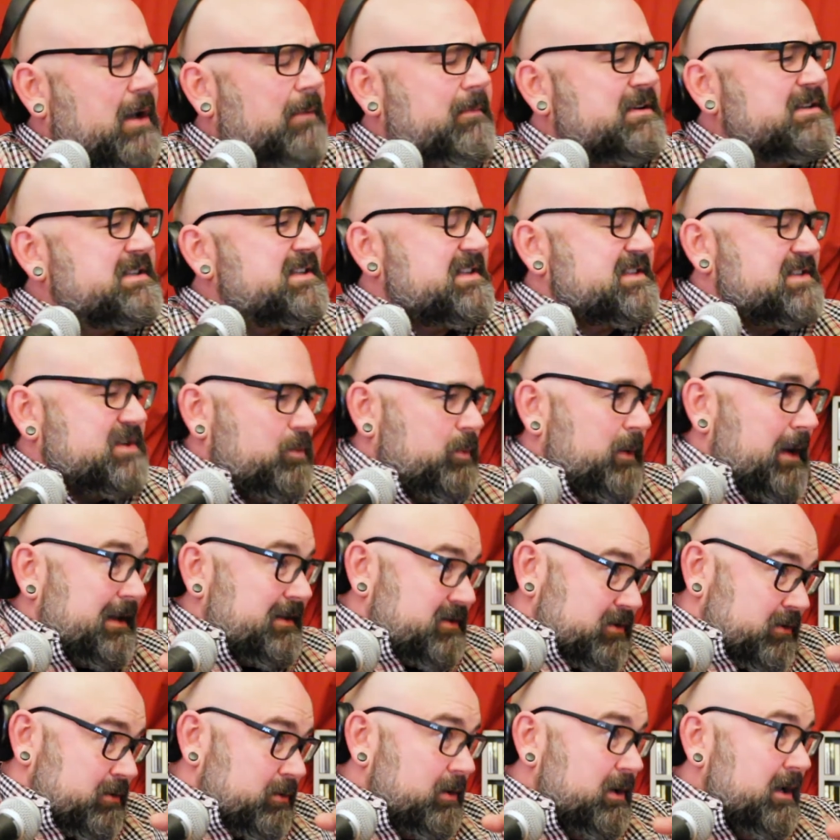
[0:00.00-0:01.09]
almost as a way
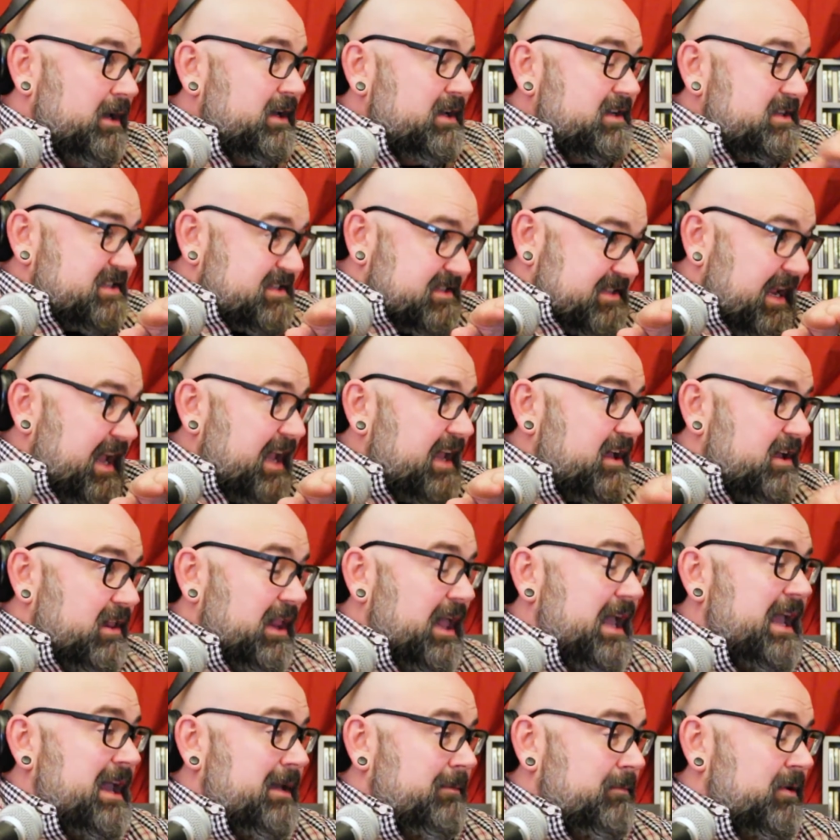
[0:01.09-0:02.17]
to state
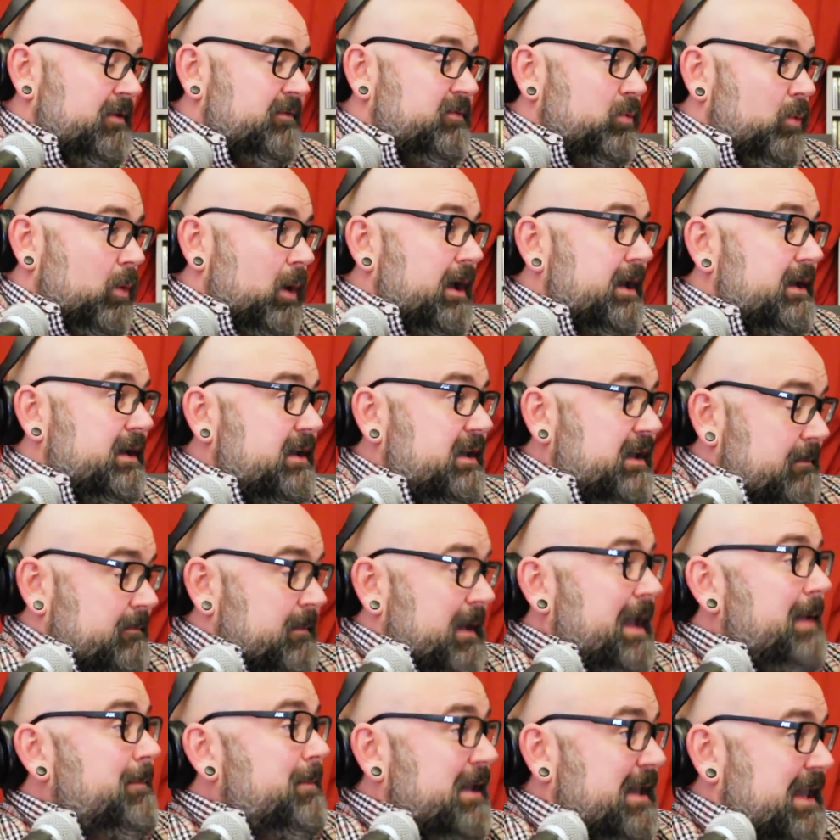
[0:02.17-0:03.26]
claim of what he
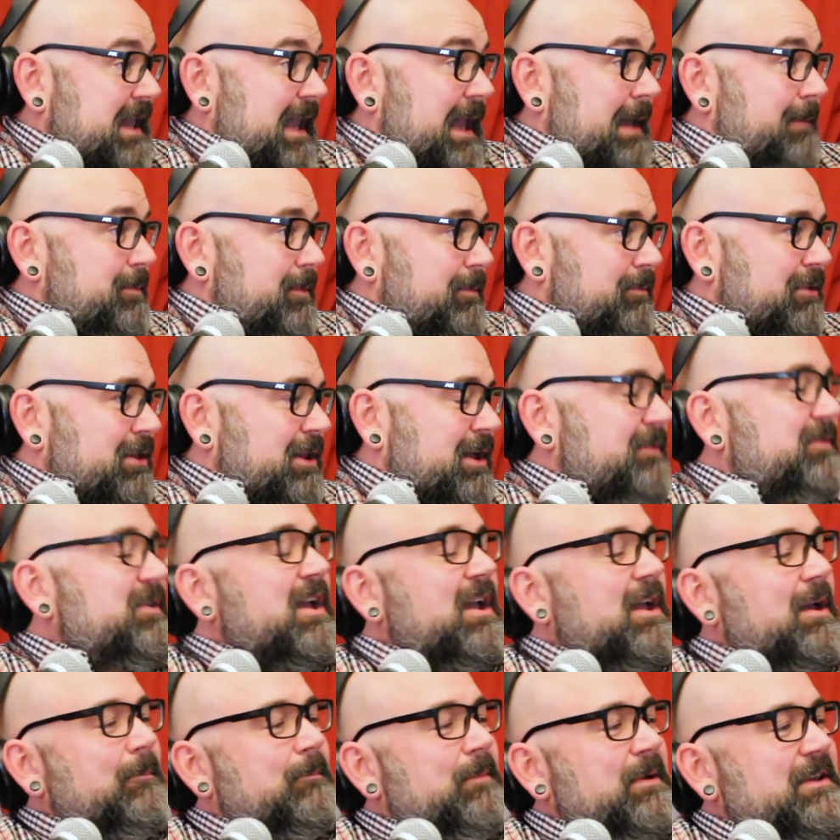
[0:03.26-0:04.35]
may be capable of.
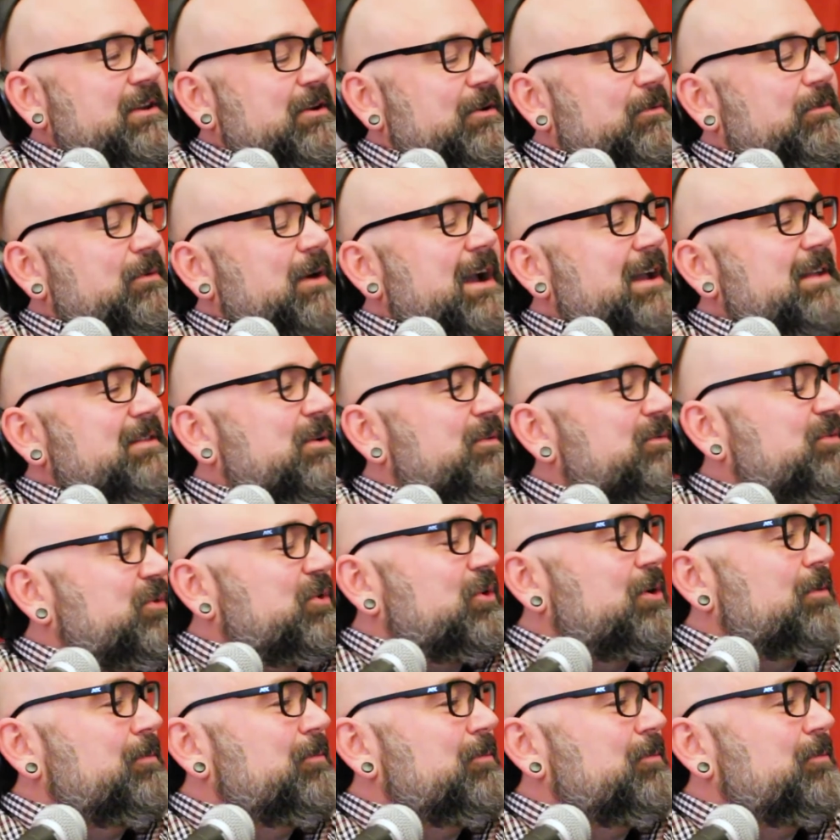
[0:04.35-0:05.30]
But you're right that for a